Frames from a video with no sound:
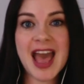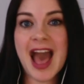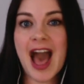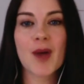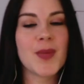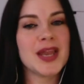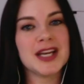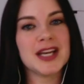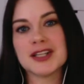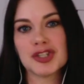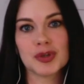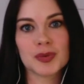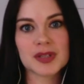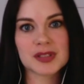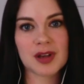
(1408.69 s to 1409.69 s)
How many
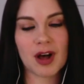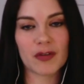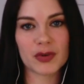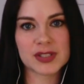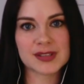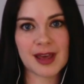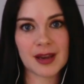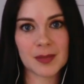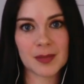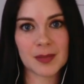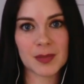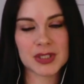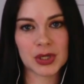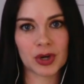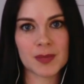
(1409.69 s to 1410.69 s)
did you resolve with
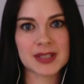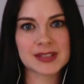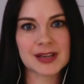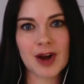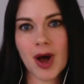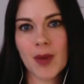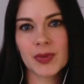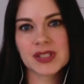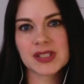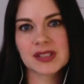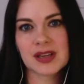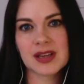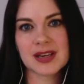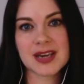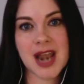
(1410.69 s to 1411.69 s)
settlement agreements? And
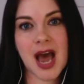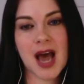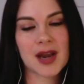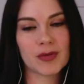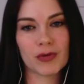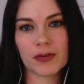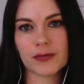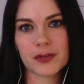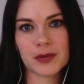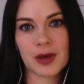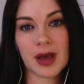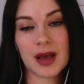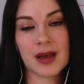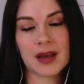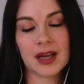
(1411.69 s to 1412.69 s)
almost none
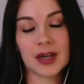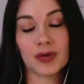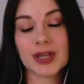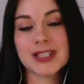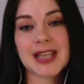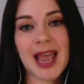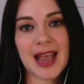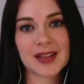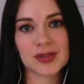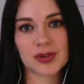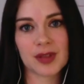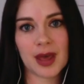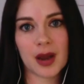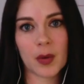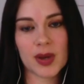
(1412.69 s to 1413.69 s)
agreed to answer
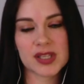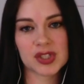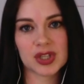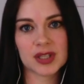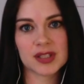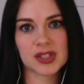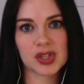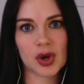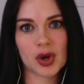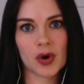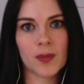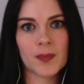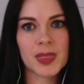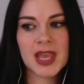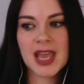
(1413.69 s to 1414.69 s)
that question.
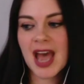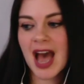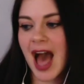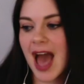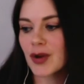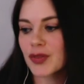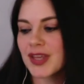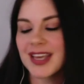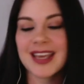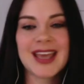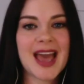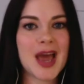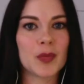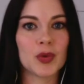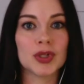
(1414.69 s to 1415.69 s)
So I don't think,
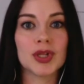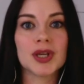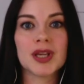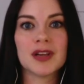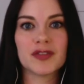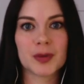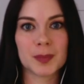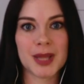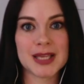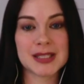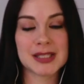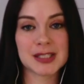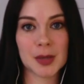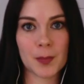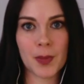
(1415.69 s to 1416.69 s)
again, we're looking for
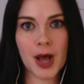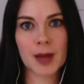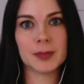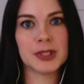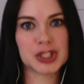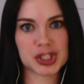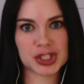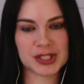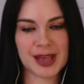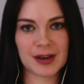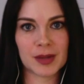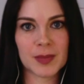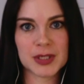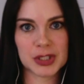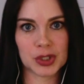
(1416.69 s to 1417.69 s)
places to publish
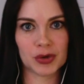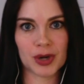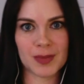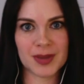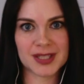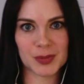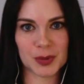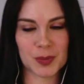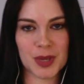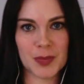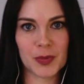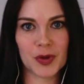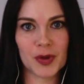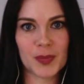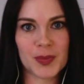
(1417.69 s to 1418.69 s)
settlement agreements with
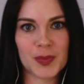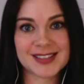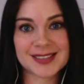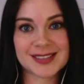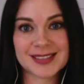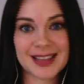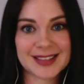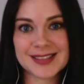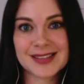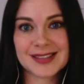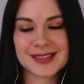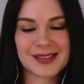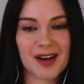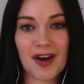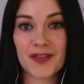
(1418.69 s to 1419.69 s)
people, because
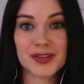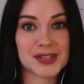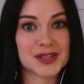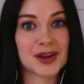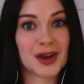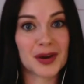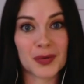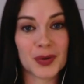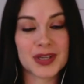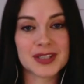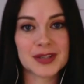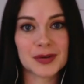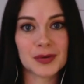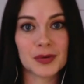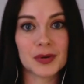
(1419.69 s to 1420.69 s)
that's obviously not going
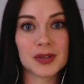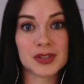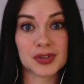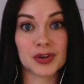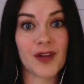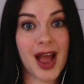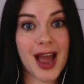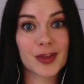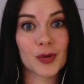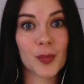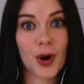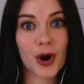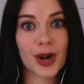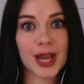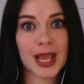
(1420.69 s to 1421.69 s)
to serve either
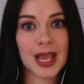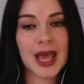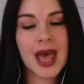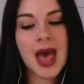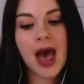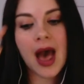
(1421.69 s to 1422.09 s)
party.